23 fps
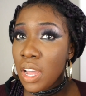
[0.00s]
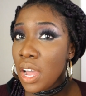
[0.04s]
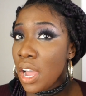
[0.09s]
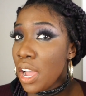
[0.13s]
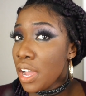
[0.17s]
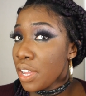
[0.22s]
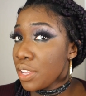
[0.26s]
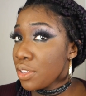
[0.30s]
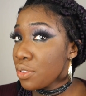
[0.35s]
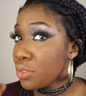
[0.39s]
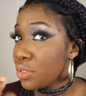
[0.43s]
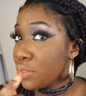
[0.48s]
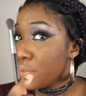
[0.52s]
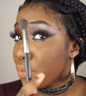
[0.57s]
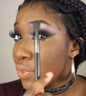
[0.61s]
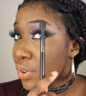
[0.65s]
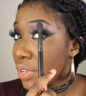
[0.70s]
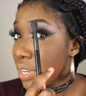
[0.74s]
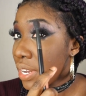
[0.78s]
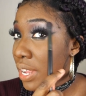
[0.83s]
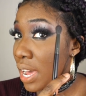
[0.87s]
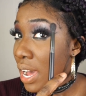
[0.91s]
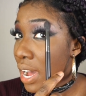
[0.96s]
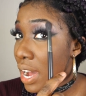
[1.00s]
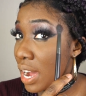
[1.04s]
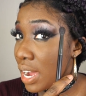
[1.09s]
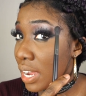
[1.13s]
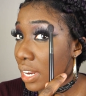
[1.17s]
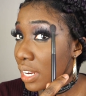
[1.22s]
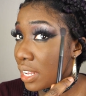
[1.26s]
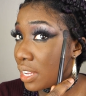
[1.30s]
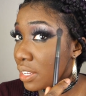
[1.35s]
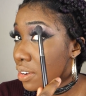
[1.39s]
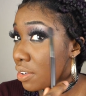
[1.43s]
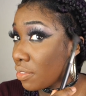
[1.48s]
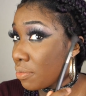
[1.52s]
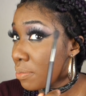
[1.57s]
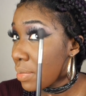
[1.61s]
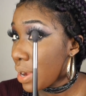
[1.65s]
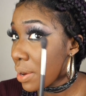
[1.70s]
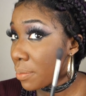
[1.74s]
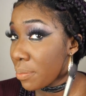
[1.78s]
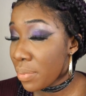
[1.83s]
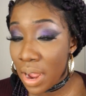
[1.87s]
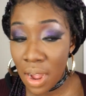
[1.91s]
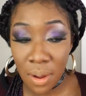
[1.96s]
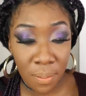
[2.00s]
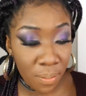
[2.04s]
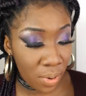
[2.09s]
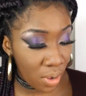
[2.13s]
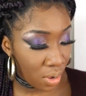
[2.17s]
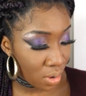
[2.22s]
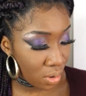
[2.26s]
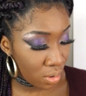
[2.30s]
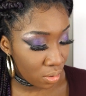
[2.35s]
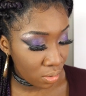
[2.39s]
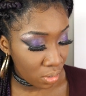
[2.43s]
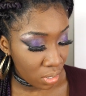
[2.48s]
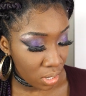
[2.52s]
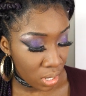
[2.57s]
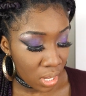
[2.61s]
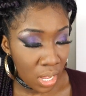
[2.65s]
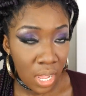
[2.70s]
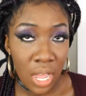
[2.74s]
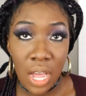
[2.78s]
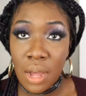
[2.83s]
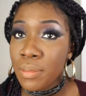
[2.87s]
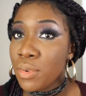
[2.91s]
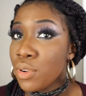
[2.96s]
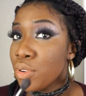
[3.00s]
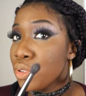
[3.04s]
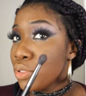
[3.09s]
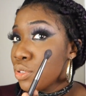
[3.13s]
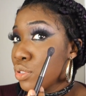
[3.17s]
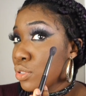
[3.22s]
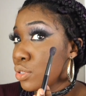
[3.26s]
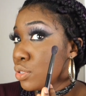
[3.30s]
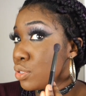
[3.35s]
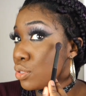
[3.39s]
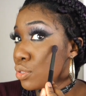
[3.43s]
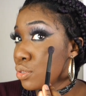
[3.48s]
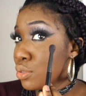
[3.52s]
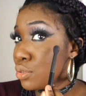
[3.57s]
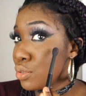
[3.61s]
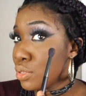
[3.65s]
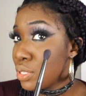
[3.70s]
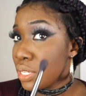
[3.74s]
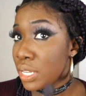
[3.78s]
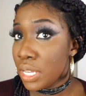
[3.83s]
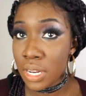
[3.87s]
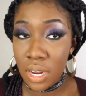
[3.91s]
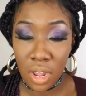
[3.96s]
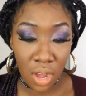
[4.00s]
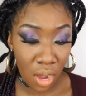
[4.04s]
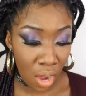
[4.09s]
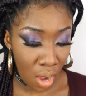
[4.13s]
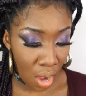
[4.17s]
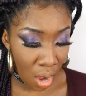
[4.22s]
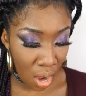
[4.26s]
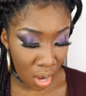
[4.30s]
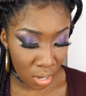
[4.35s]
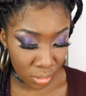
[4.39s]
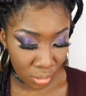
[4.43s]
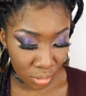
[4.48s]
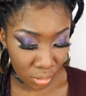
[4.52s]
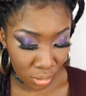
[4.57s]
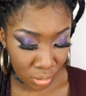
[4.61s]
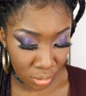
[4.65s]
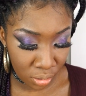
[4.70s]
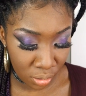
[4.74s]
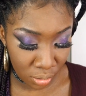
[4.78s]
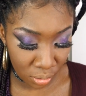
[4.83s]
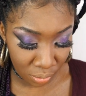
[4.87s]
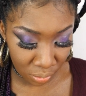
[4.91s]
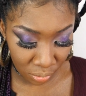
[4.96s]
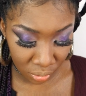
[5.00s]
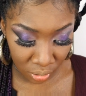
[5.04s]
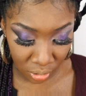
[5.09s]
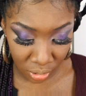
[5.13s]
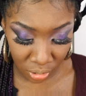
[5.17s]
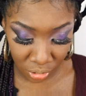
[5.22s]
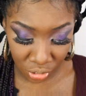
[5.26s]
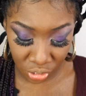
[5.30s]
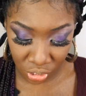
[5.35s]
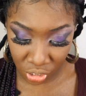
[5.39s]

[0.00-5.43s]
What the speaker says: I used for the highlight of my brow bow. I'm going to use it onto the